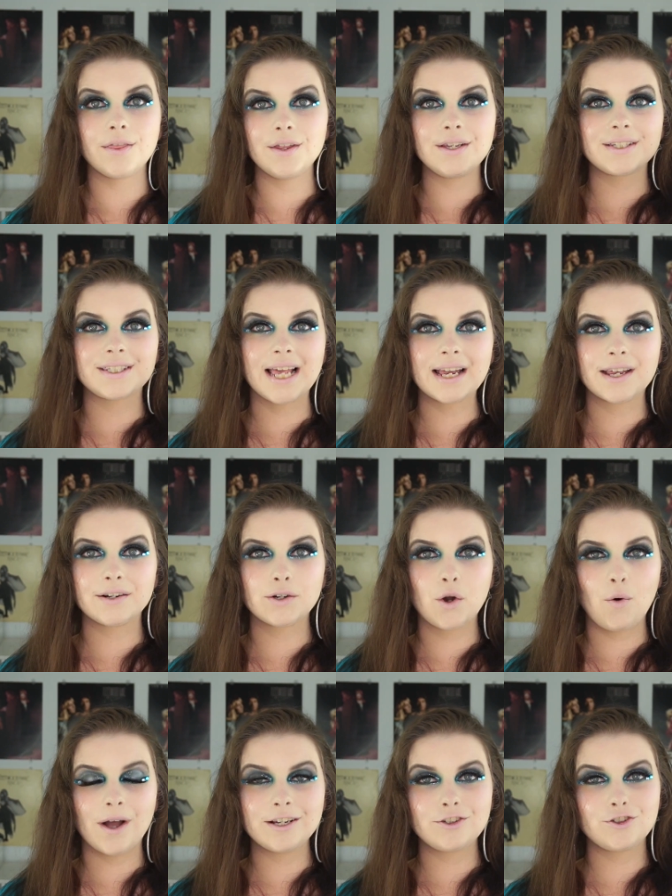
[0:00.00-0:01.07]
The second
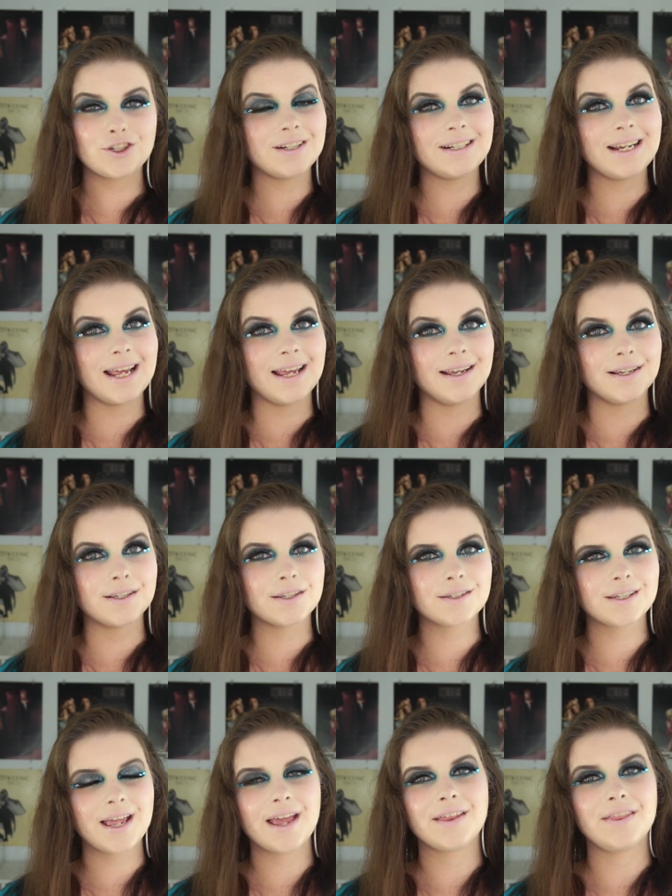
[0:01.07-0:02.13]
question
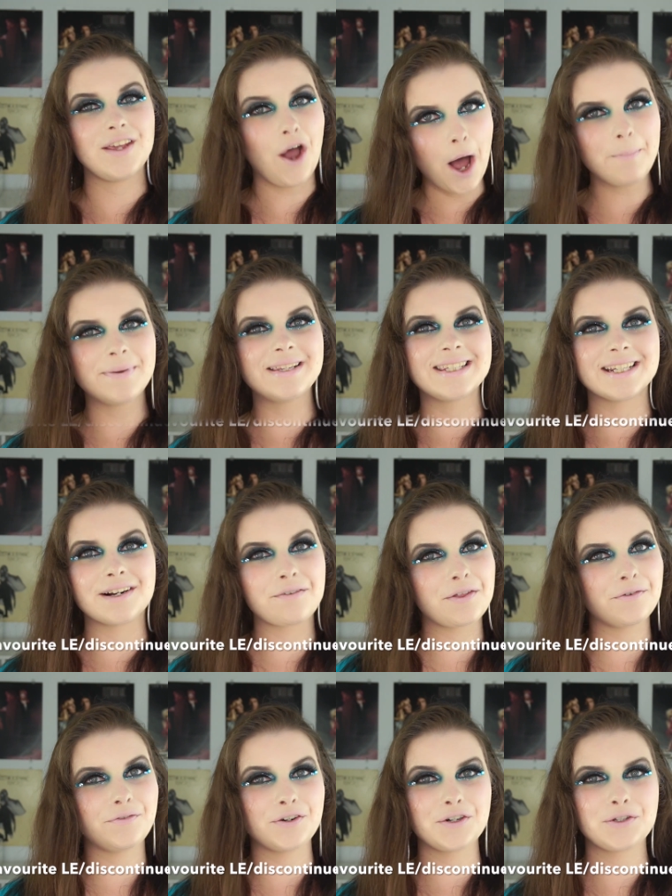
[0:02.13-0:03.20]
is the opposite of
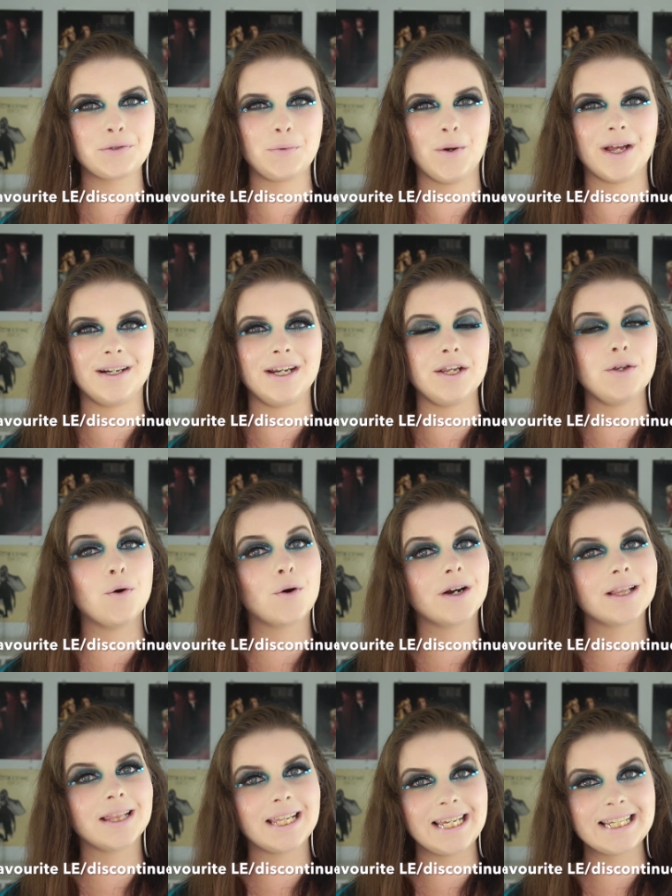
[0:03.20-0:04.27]
the first one,
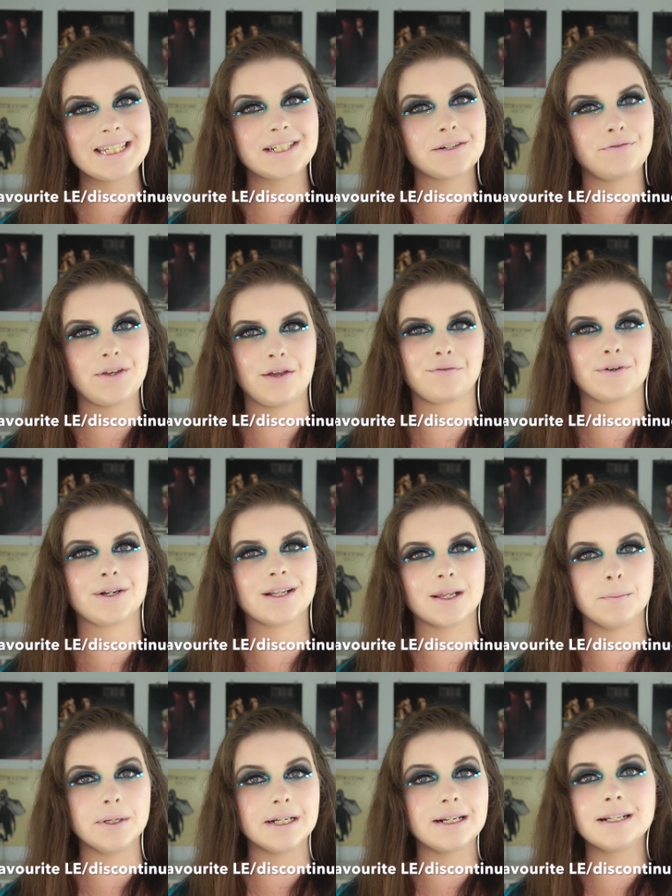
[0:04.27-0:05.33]
your least favorite
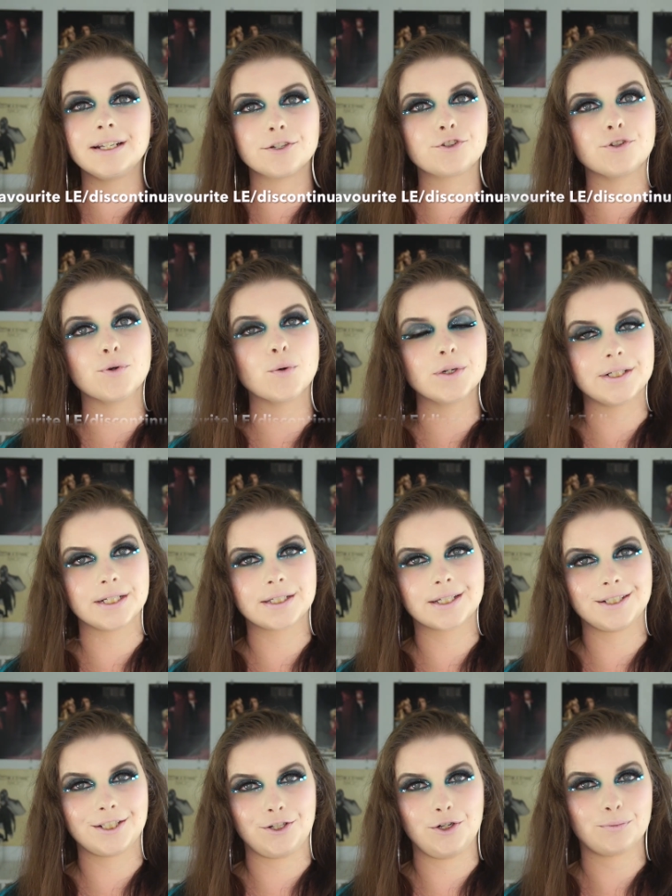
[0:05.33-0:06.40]
limited edition or
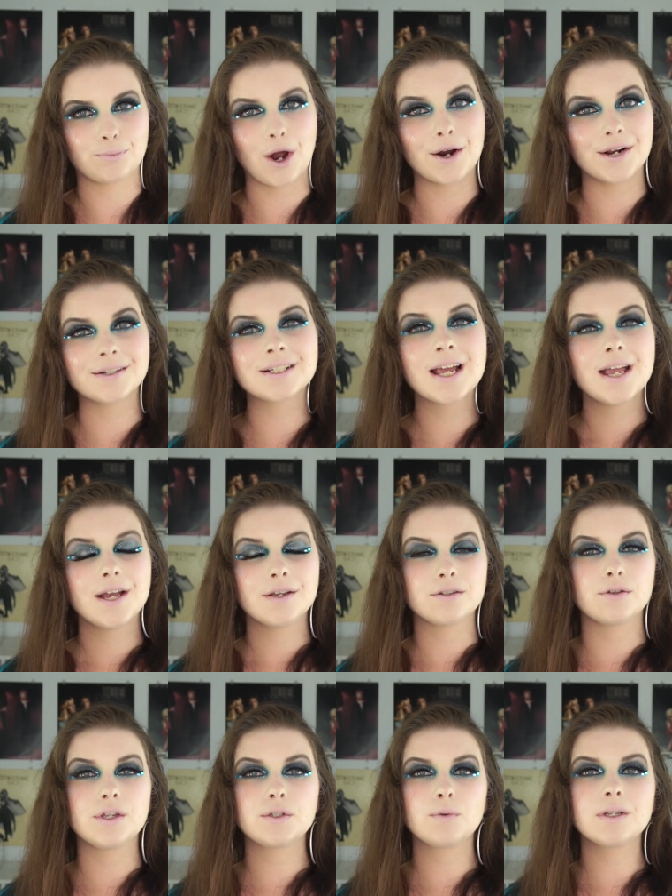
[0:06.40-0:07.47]
discontinued product.
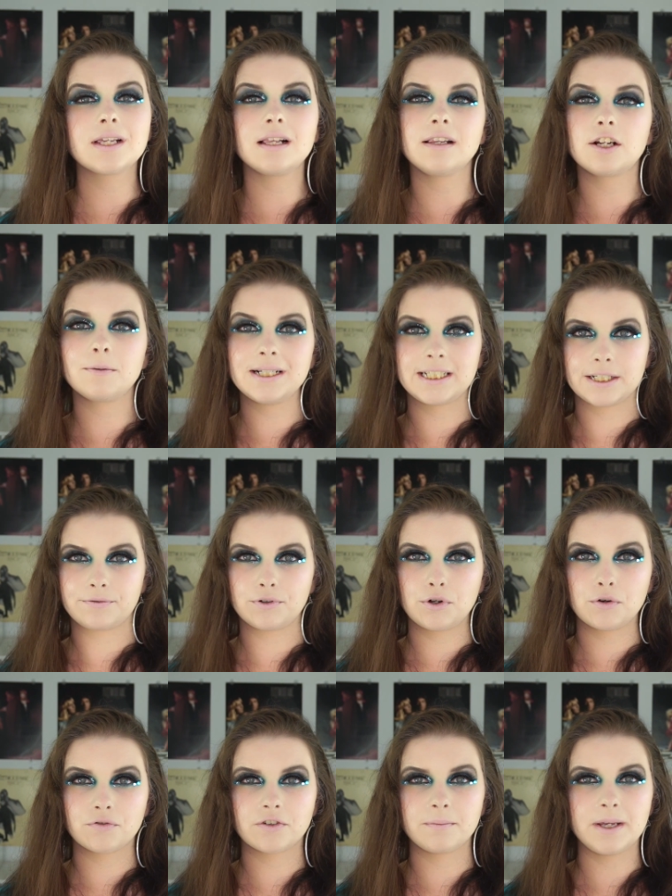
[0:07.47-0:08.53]
So this was a little bit
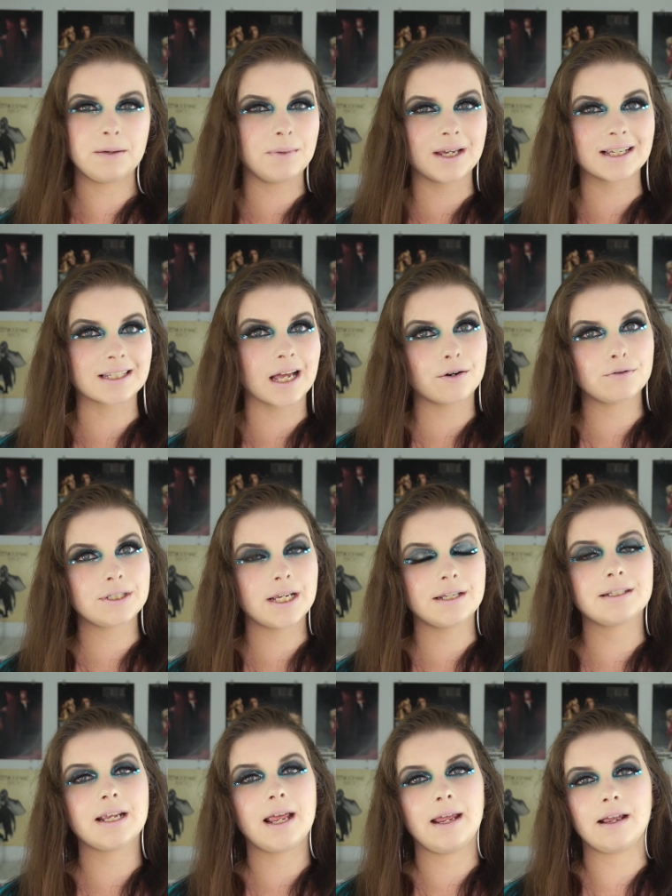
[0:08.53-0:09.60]
difficult for me because I don't
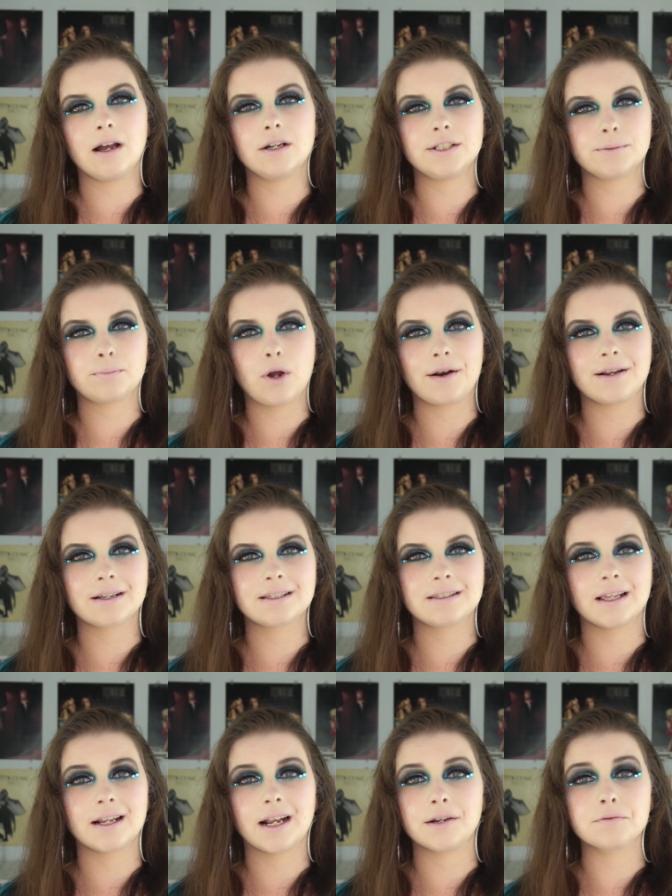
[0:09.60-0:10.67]
tend to hang on to products
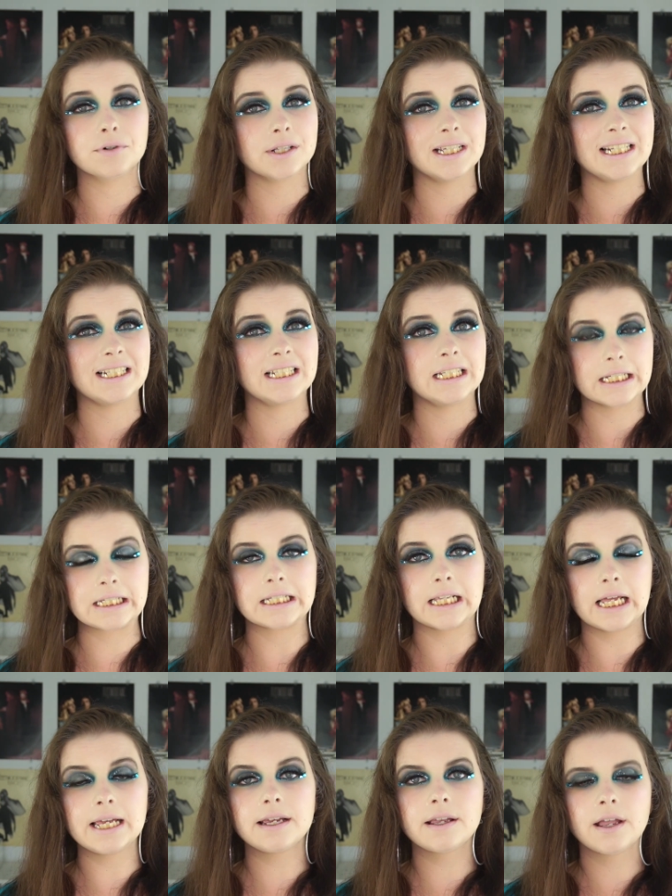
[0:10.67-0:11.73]
that I really
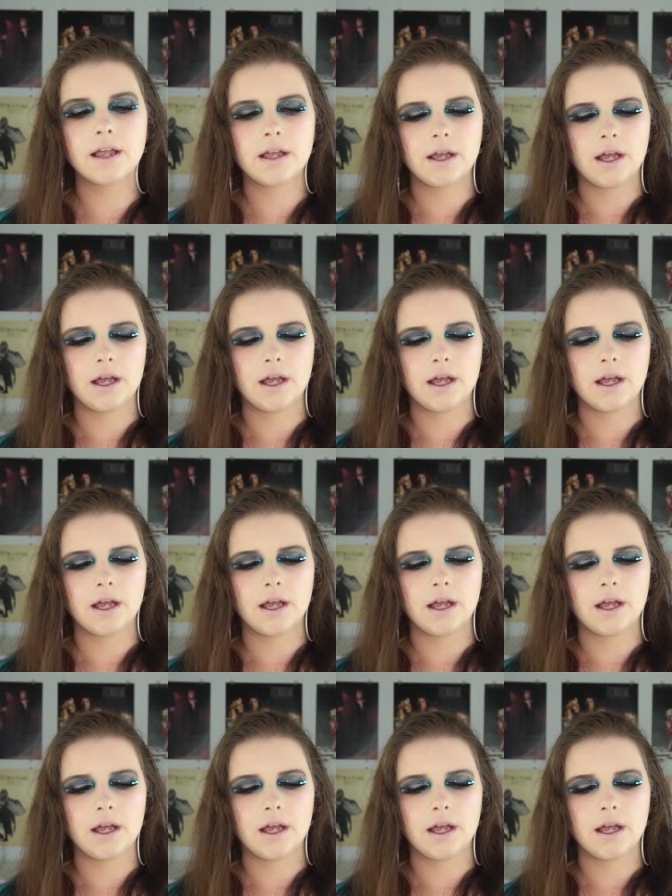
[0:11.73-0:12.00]
dislike.